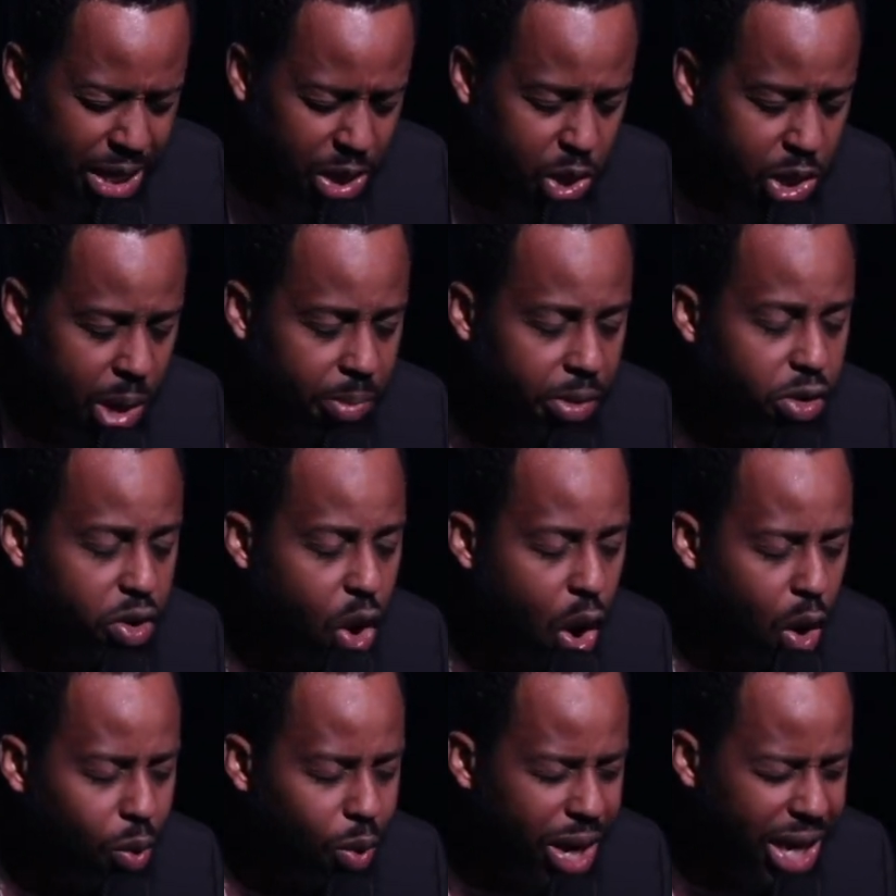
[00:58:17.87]
And some of you
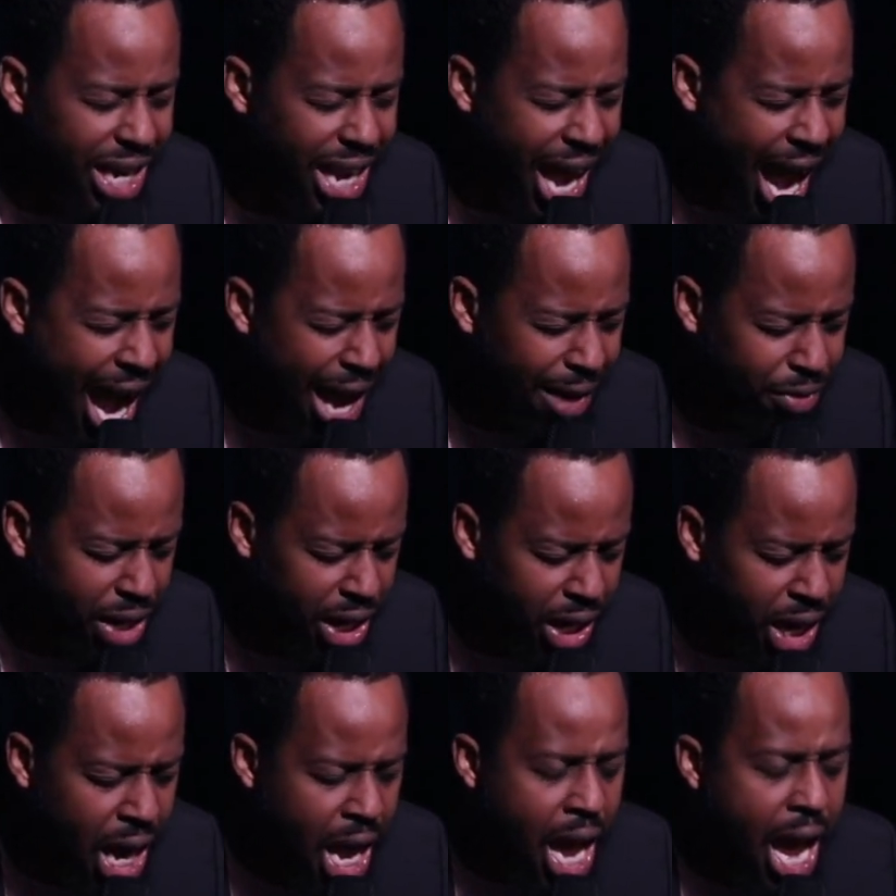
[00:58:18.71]
already have
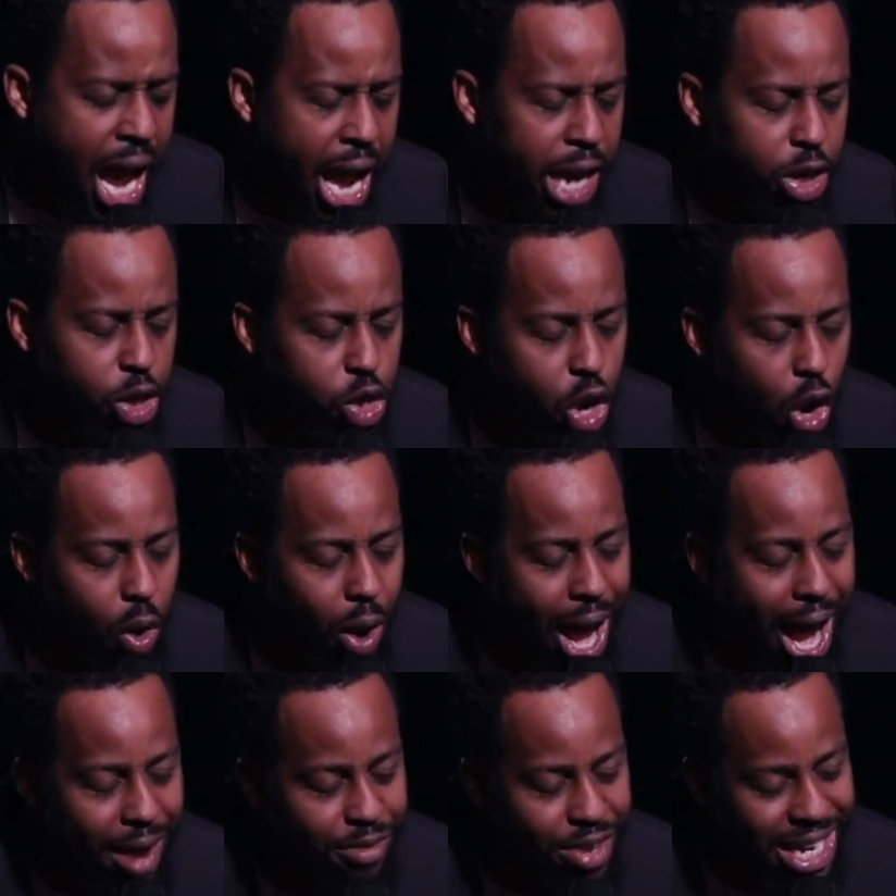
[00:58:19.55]
it and you don't
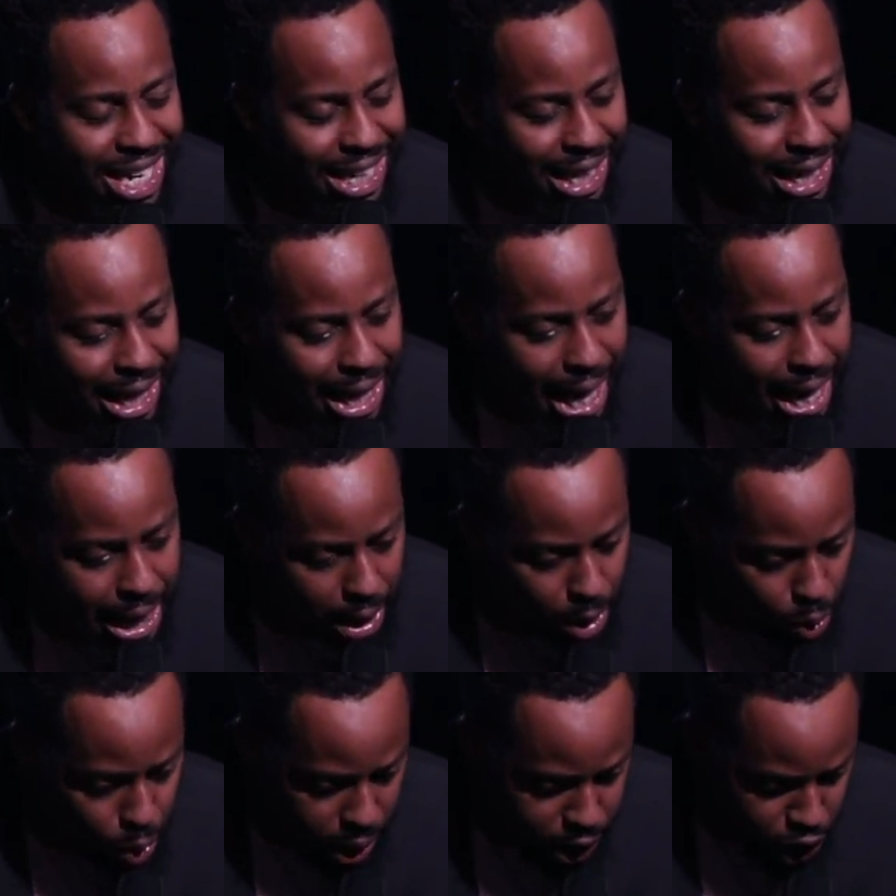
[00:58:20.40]
have any
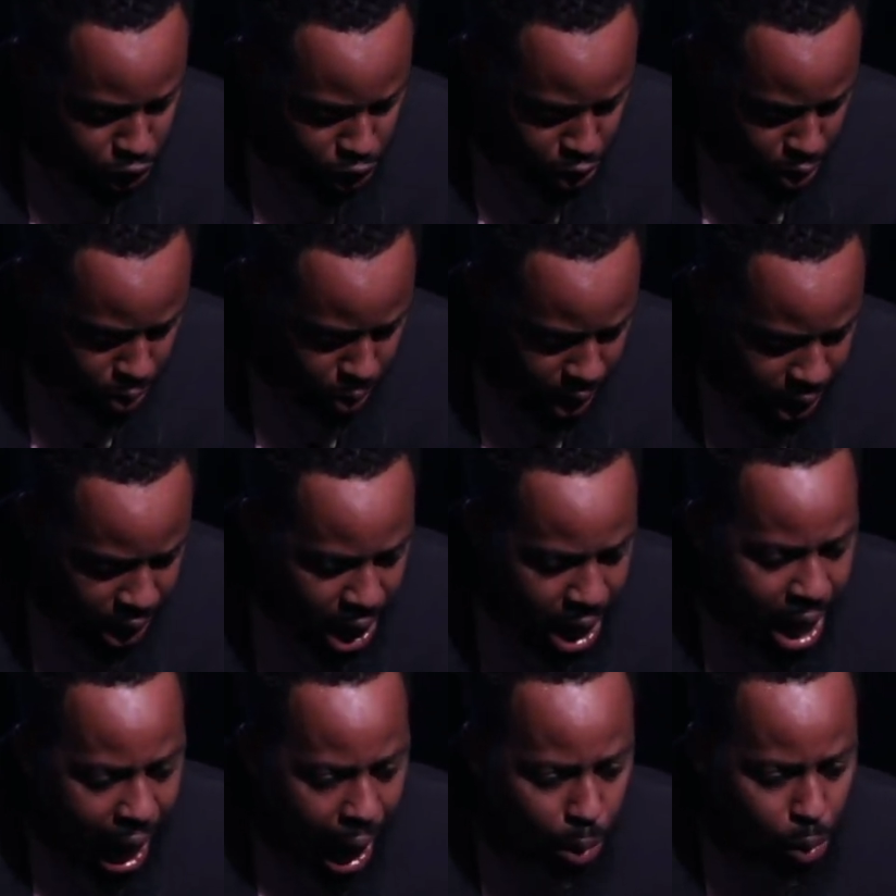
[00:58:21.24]
language to it.
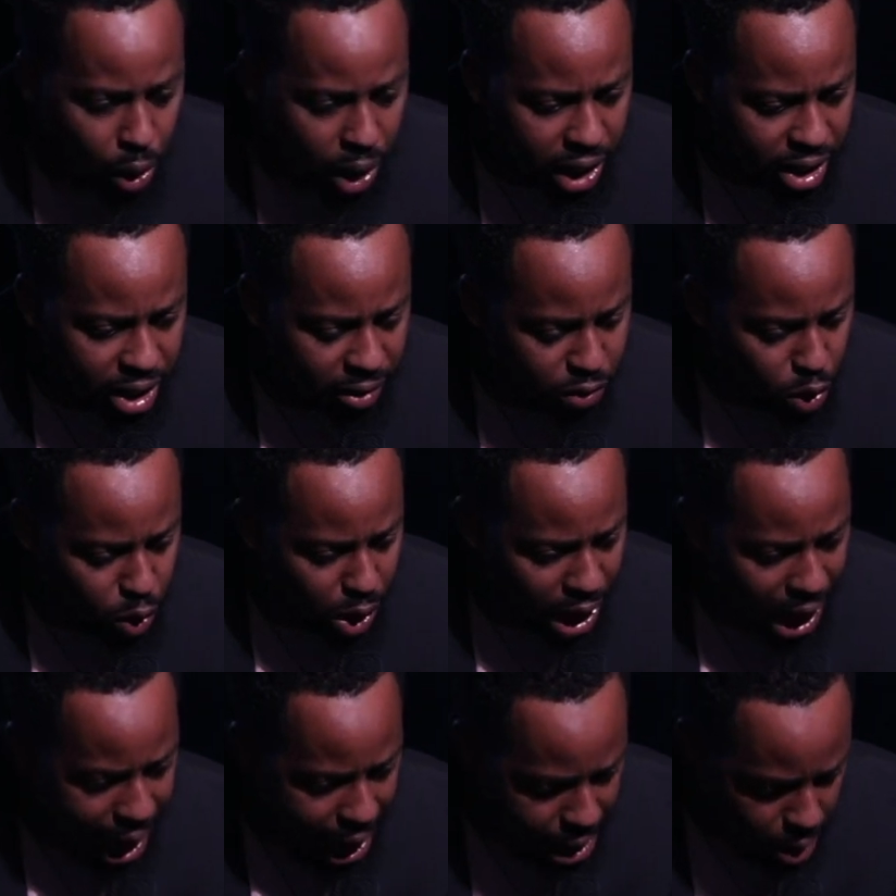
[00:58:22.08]
I want to give you
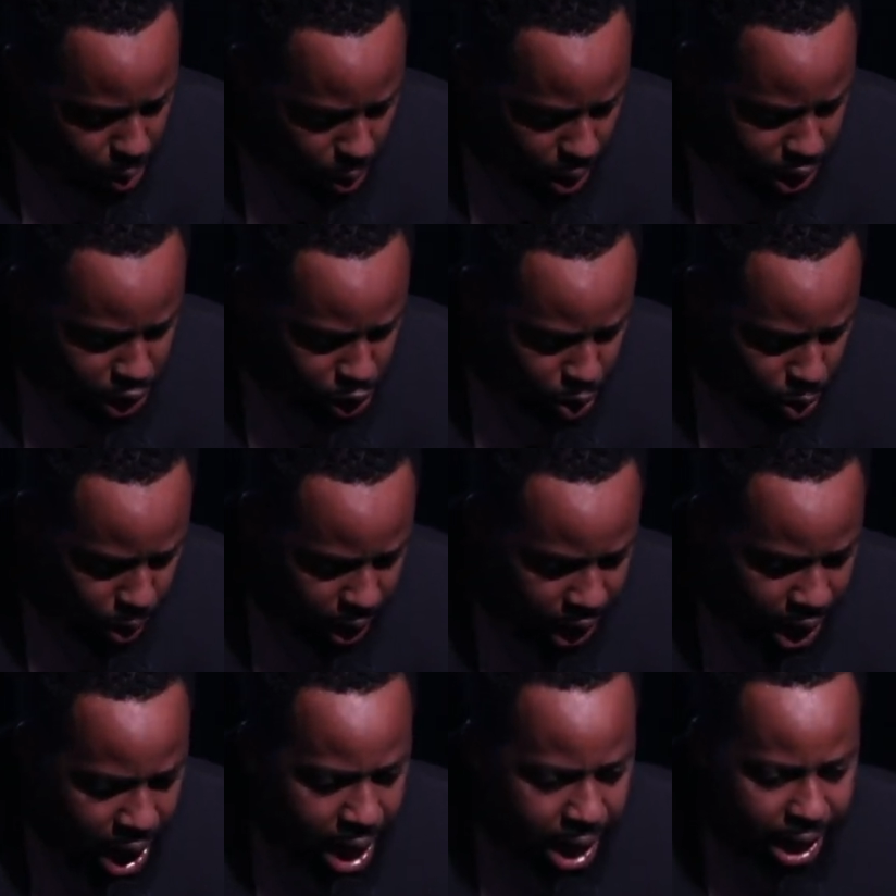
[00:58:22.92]
language to
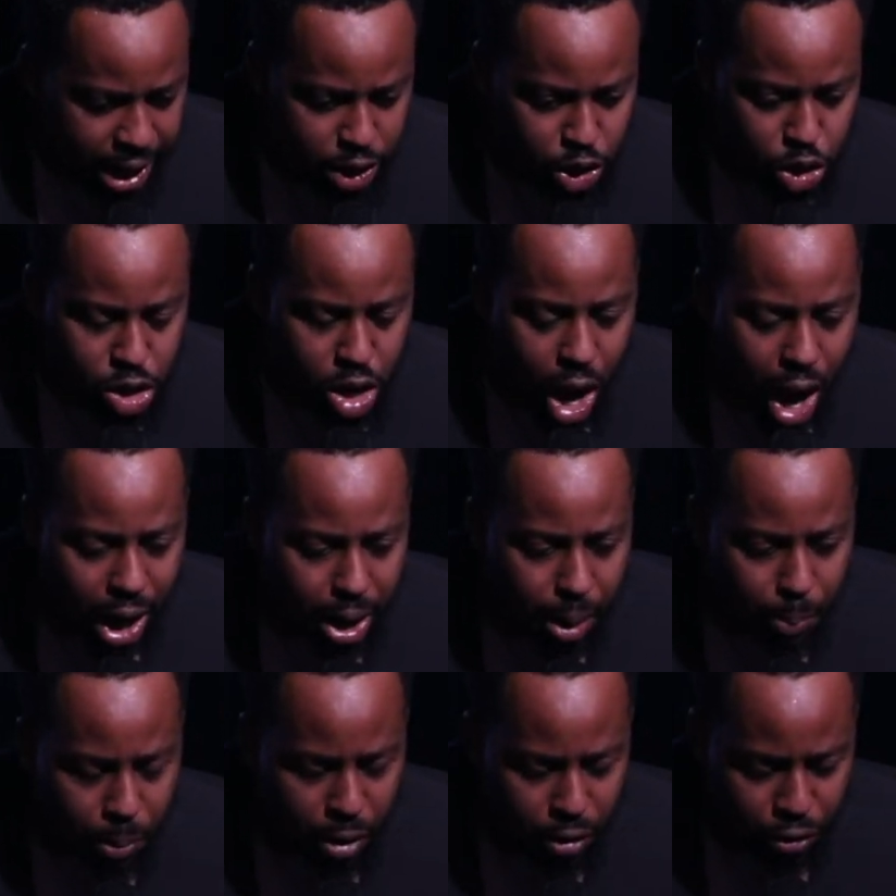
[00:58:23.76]
it. It's
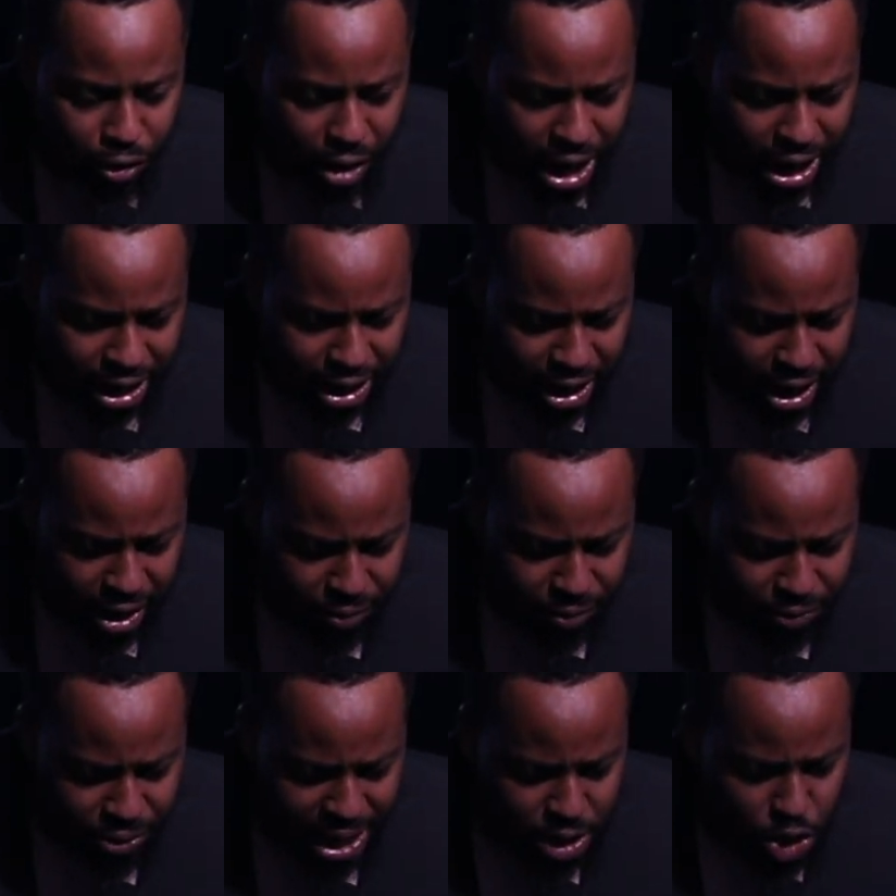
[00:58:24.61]
not a prophetic
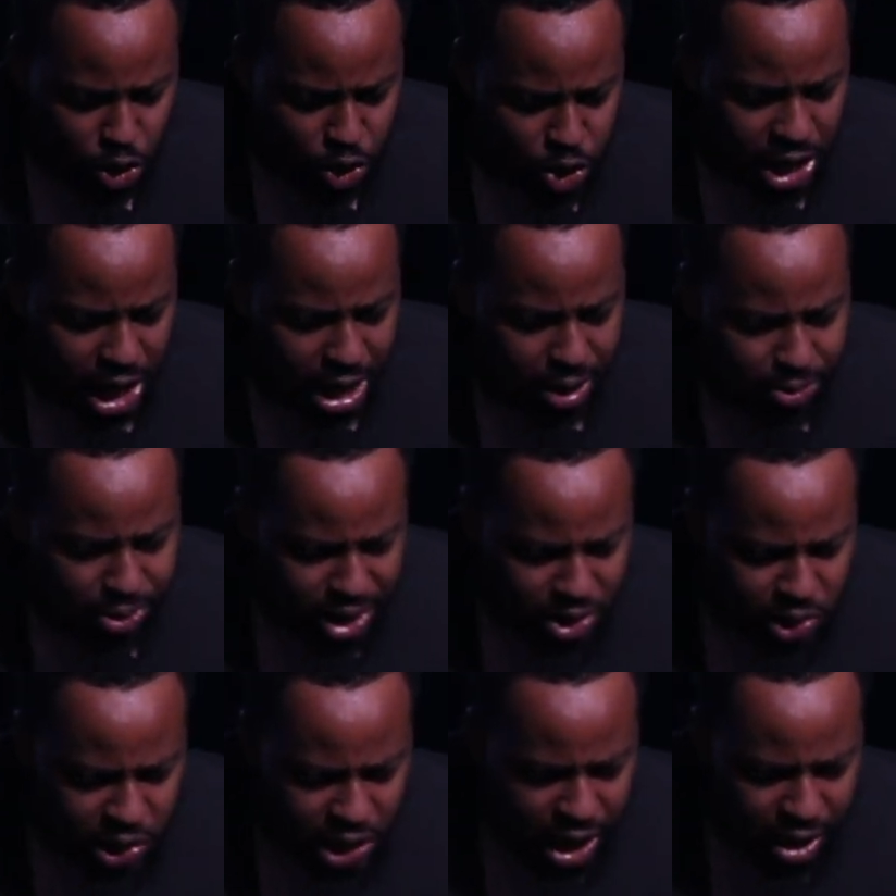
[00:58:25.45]
gift as you're saying,
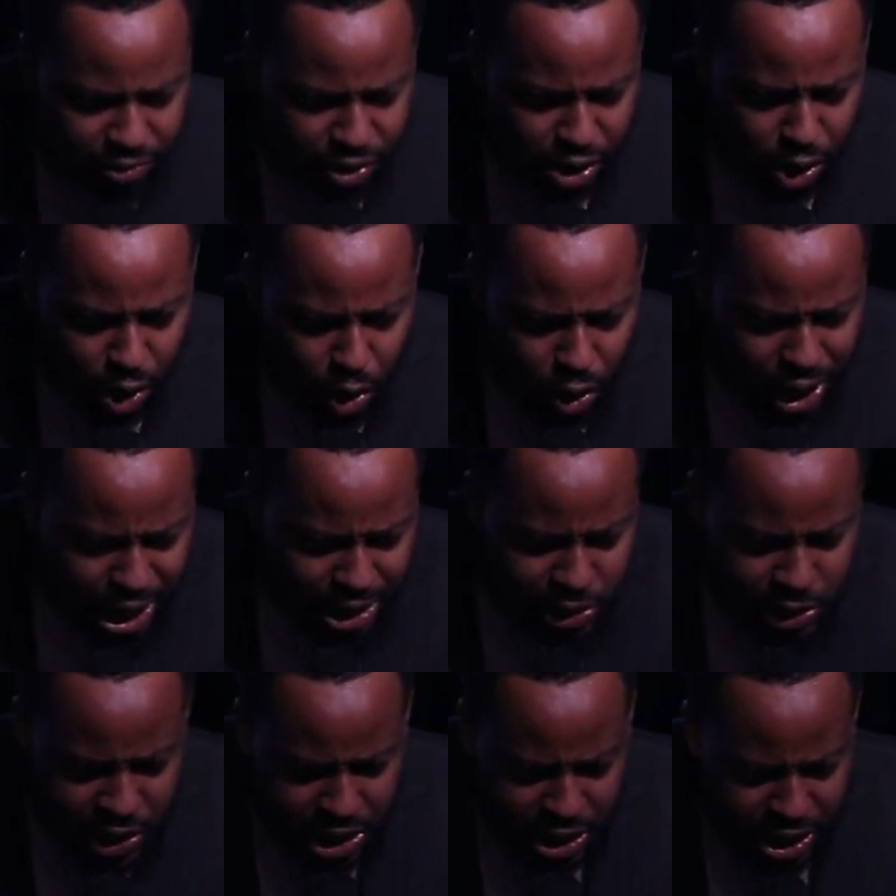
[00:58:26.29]
Thus saith the Lord, I
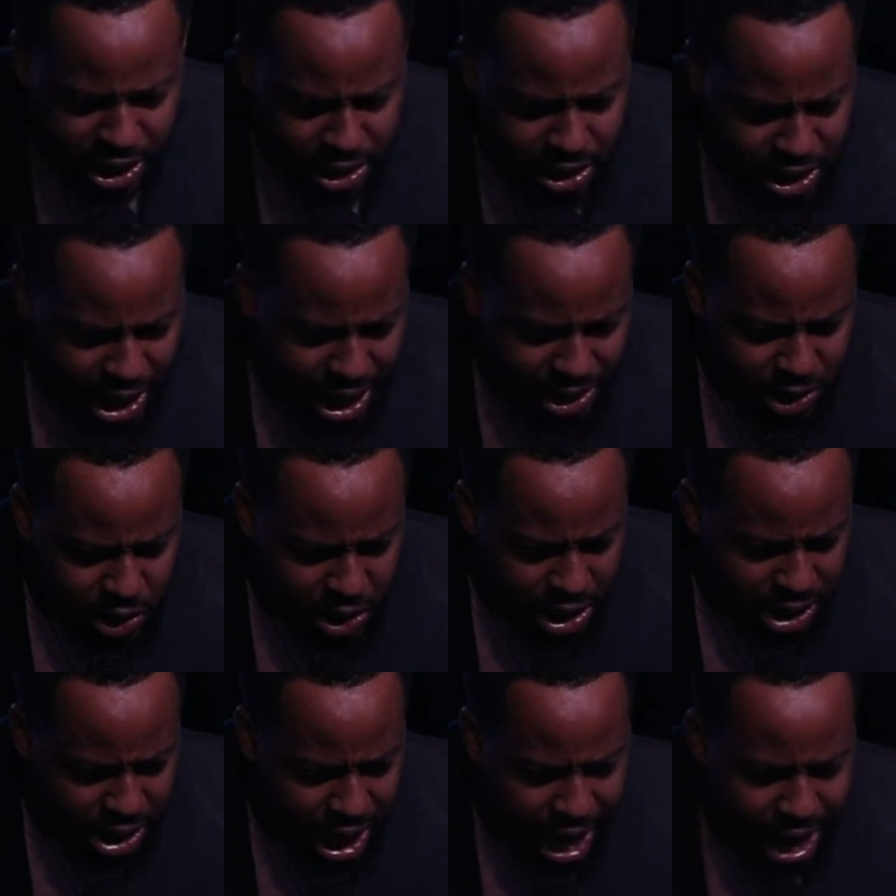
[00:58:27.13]
see this and I
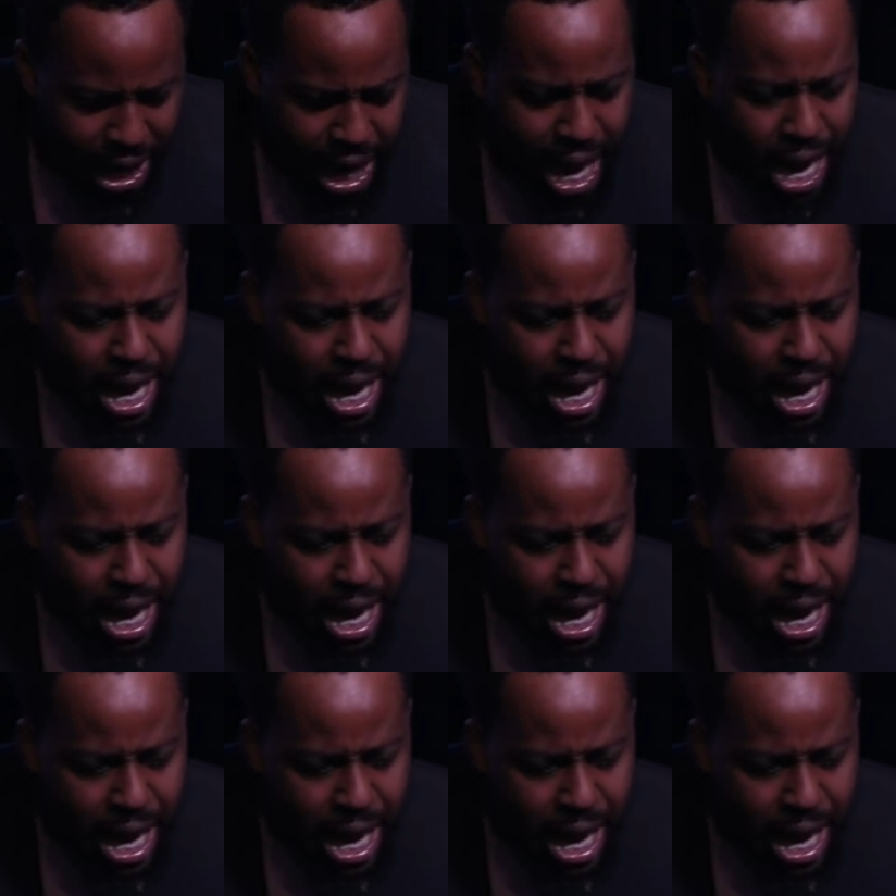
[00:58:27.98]
see that.